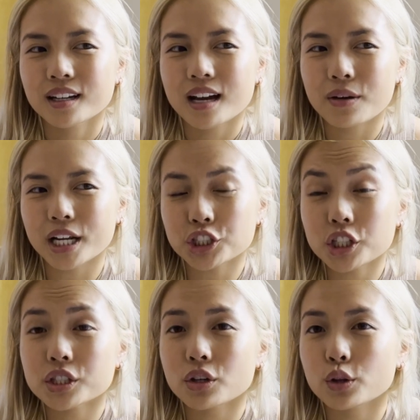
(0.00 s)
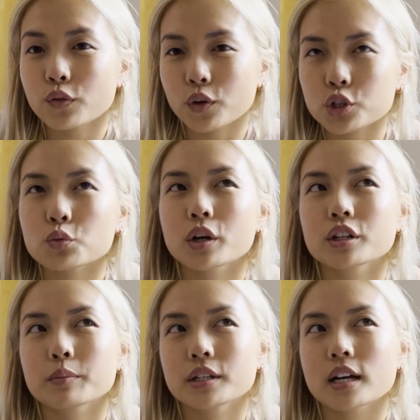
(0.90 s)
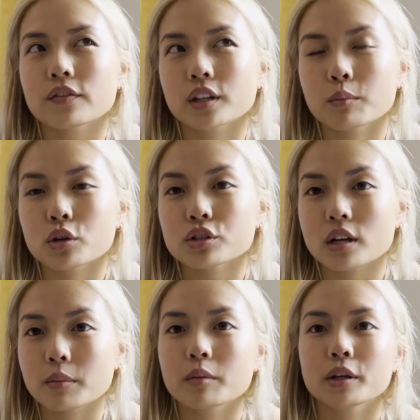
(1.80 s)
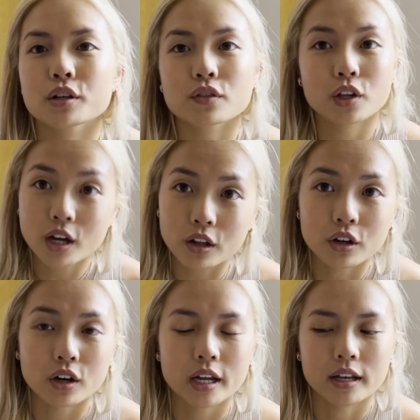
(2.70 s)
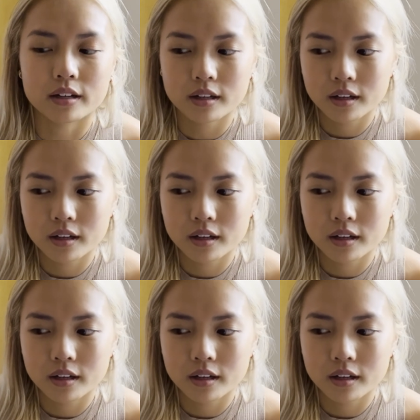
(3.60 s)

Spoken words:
I would actually consider the first one to be definitely more summer because of the color, and